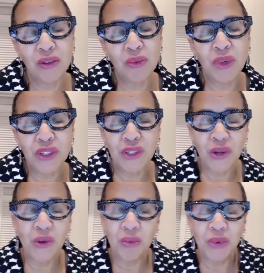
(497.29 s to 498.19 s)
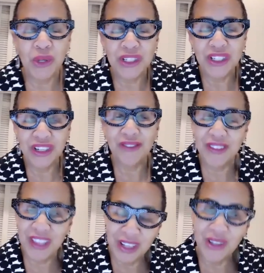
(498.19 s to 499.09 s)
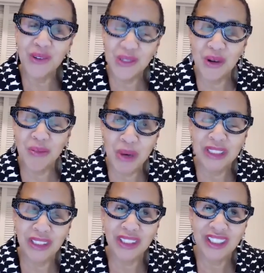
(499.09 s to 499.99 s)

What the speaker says: We're so appreciative. Thank you so much.